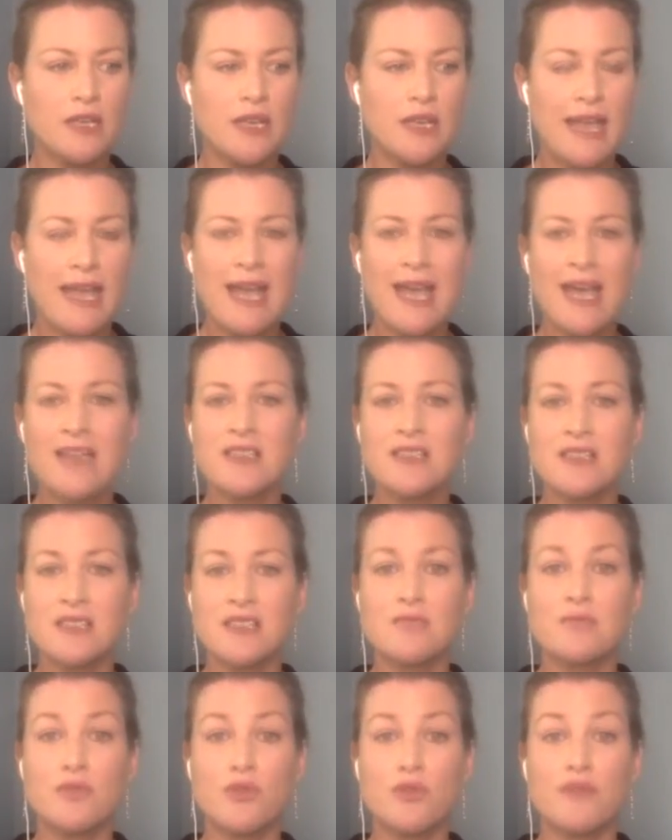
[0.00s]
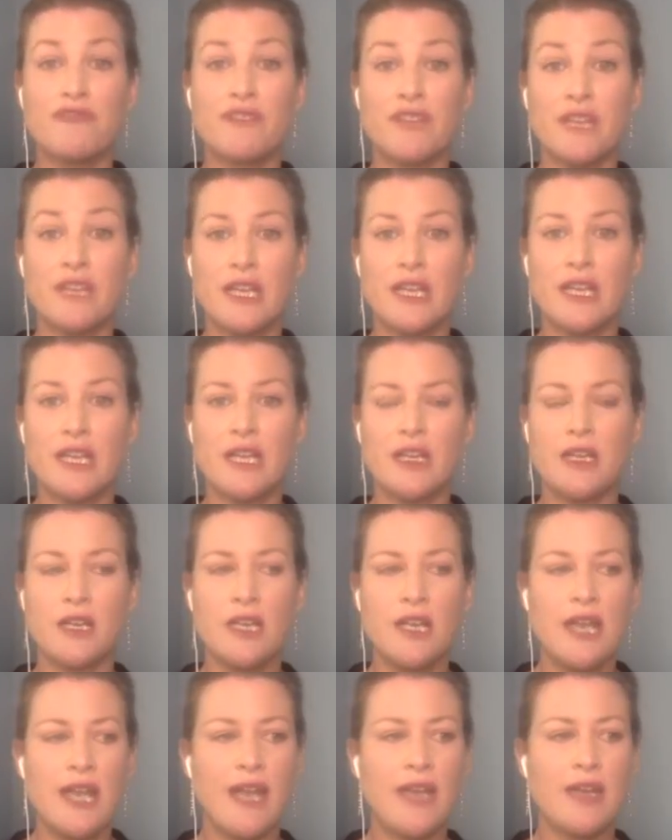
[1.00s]
how does this book fit in?
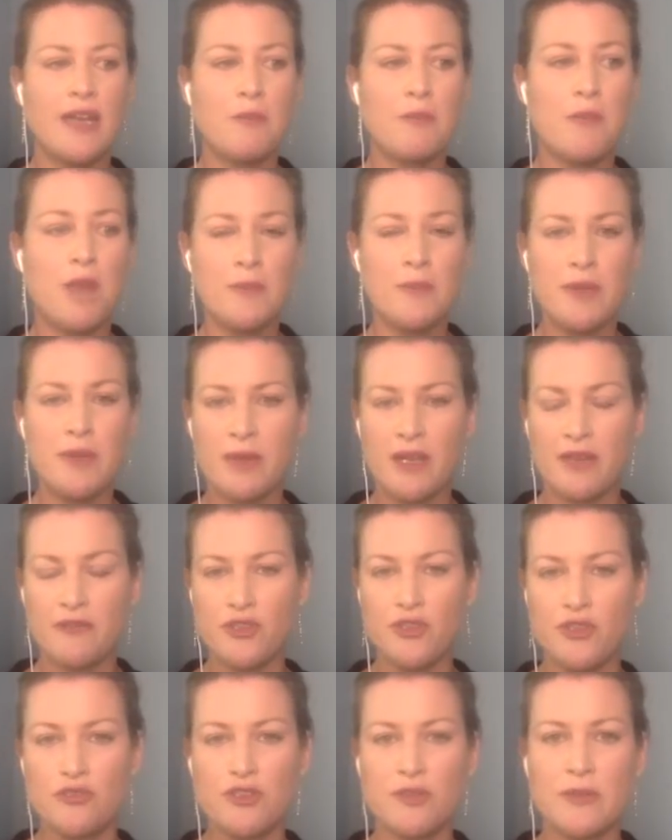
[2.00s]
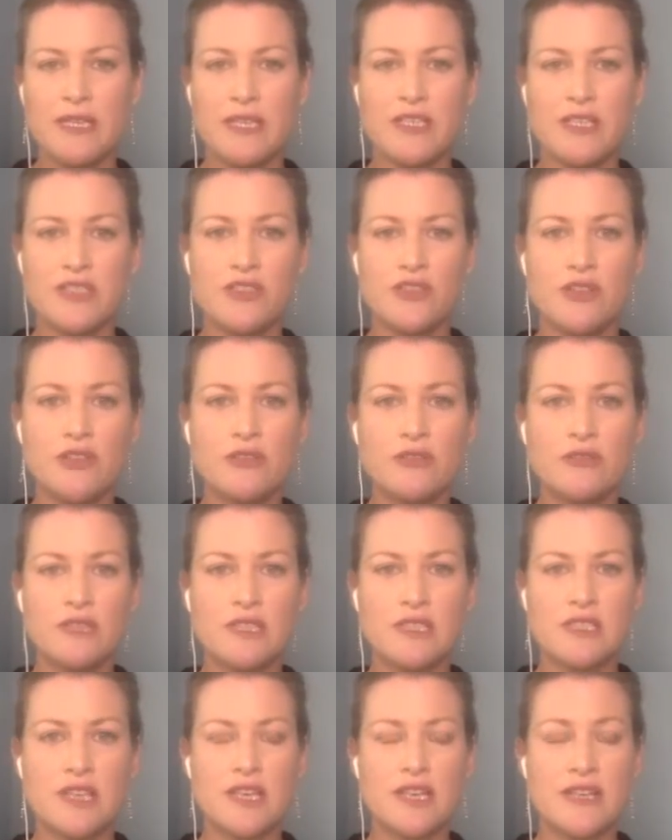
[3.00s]
And it might be about if you talk about the historical
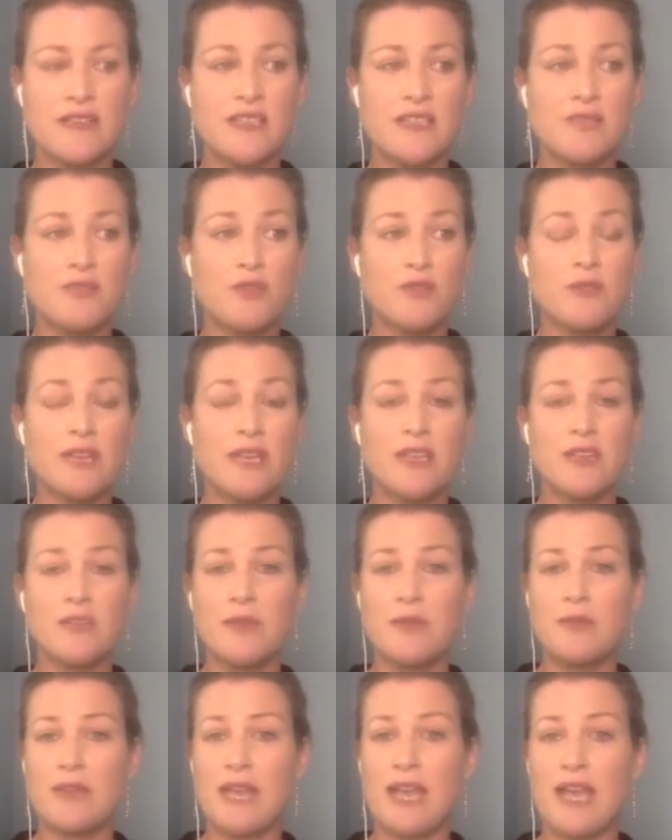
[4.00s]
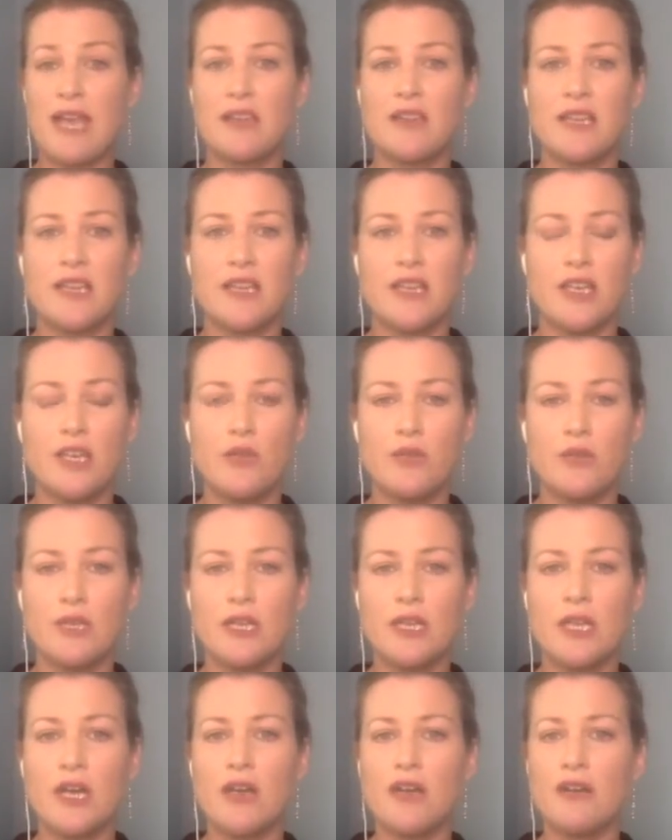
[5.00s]
society, there's probably other people out there who would
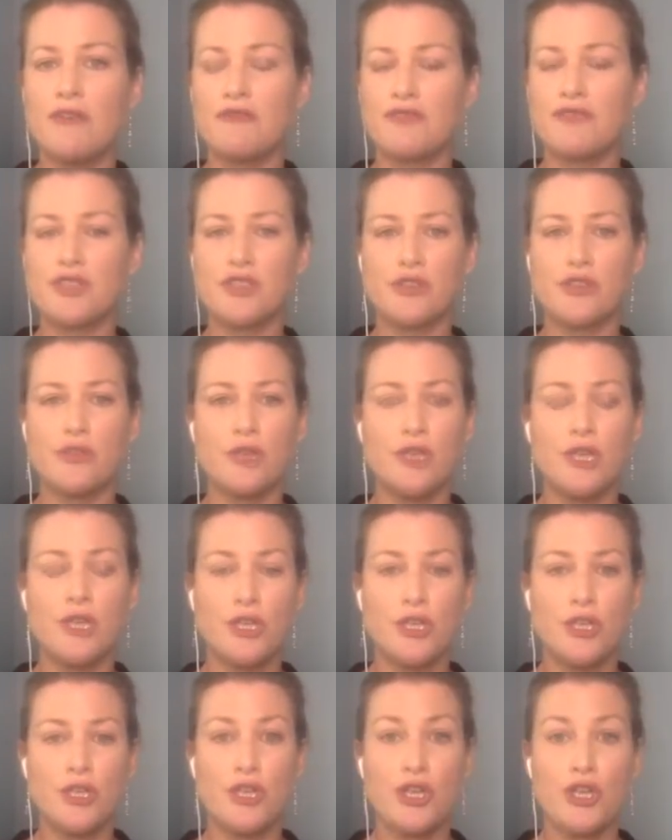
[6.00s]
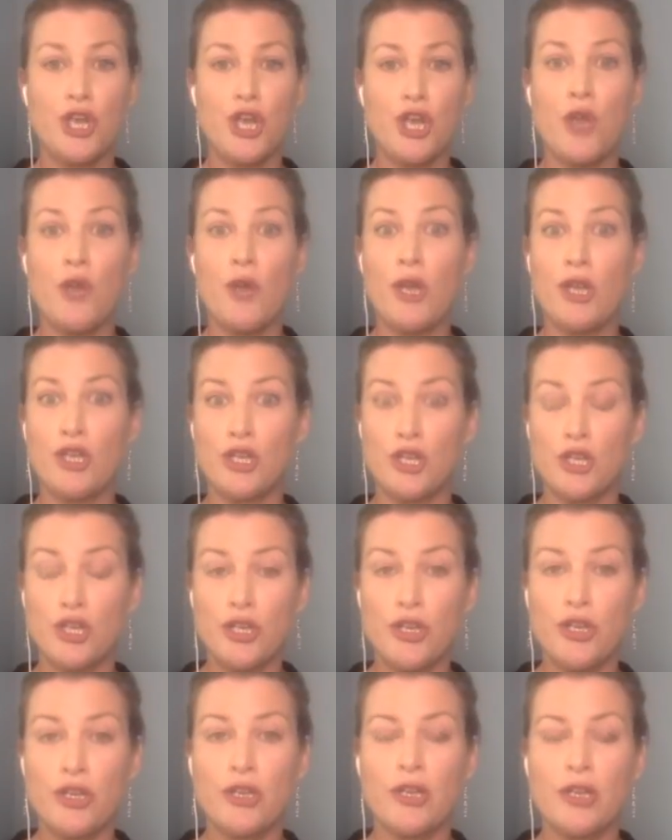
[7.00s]
love to know and
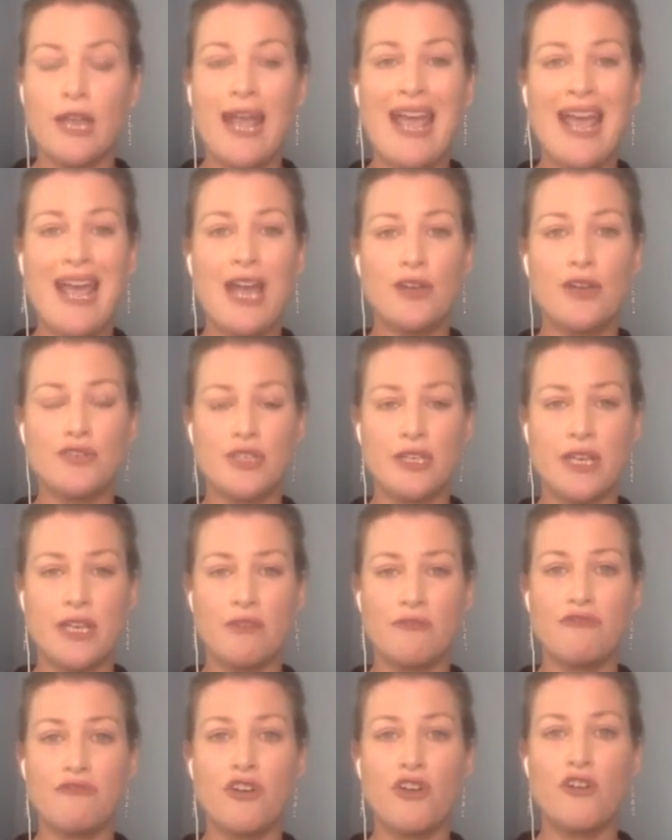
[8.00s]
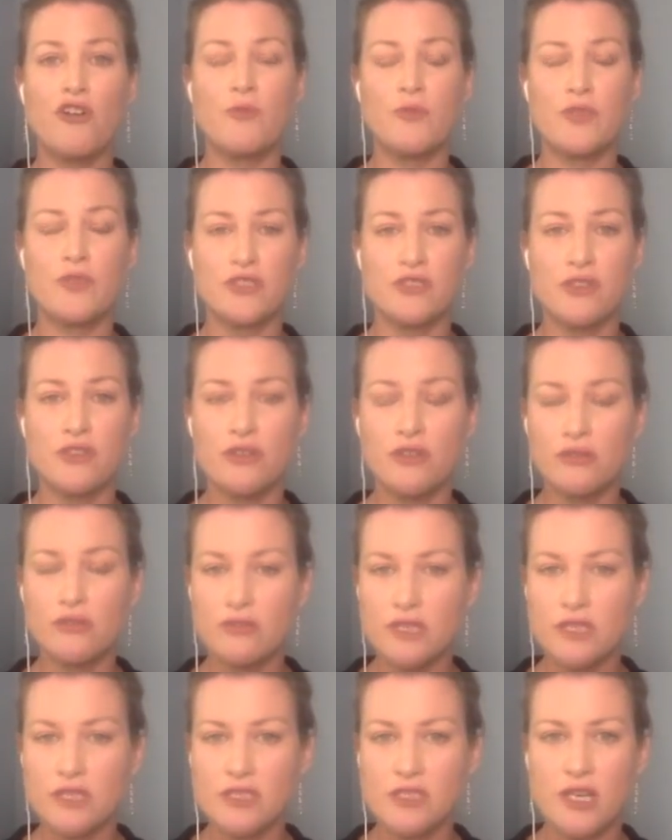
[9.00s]
learn how to get involved with historical
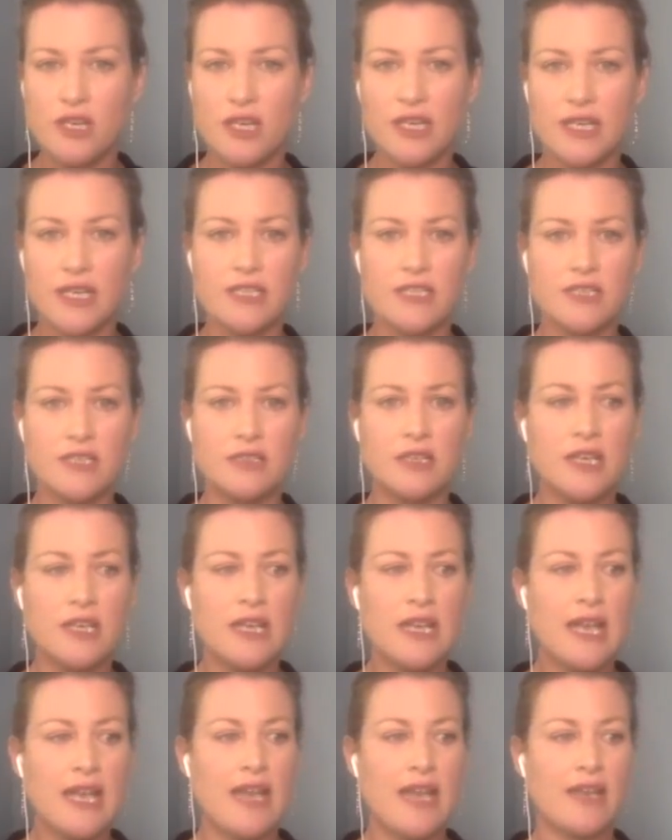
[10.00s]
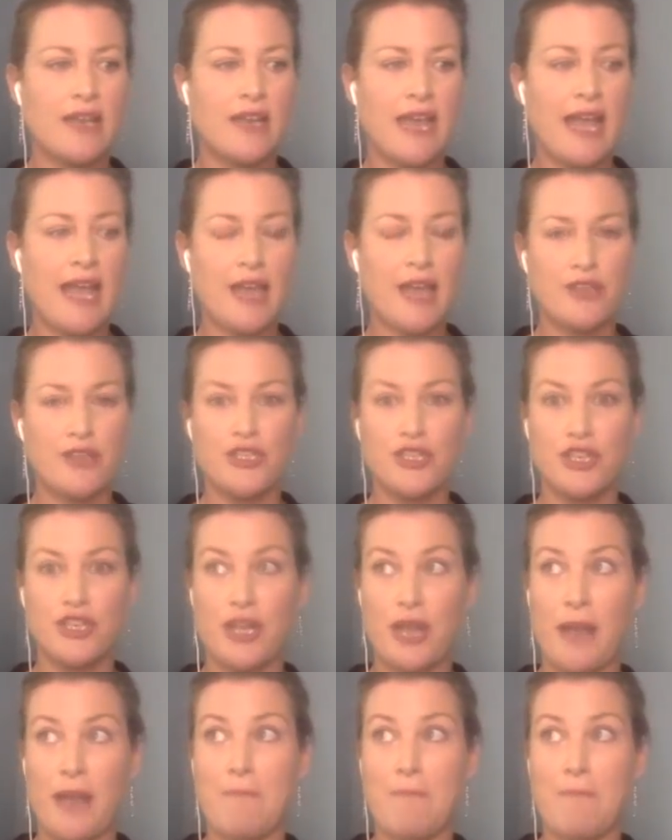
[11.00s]
societies and, and how to turn a